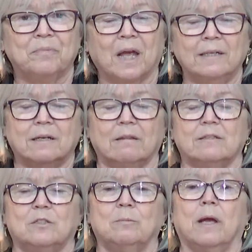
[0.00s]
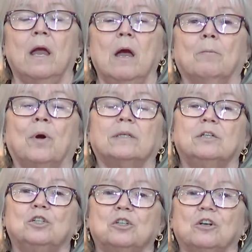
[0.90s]
I tell this to my
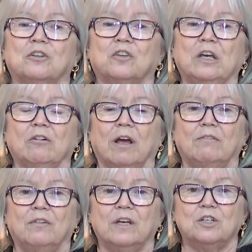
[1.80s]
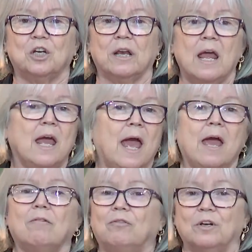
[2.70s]
practitioners here at Vision.
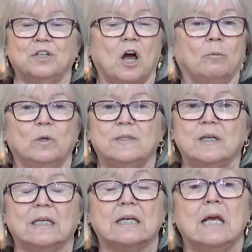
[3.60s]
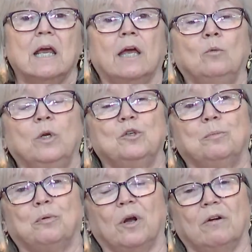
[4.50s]
Every time we sit and we do
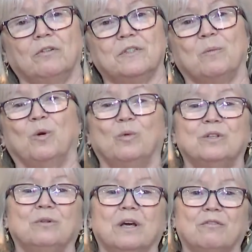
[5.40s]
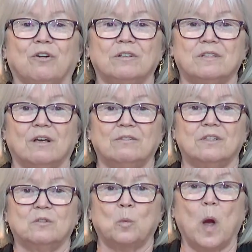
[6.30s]
prayer for someone, we're doing it for ourselves
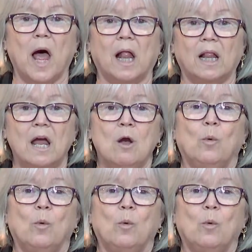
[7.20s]
as well.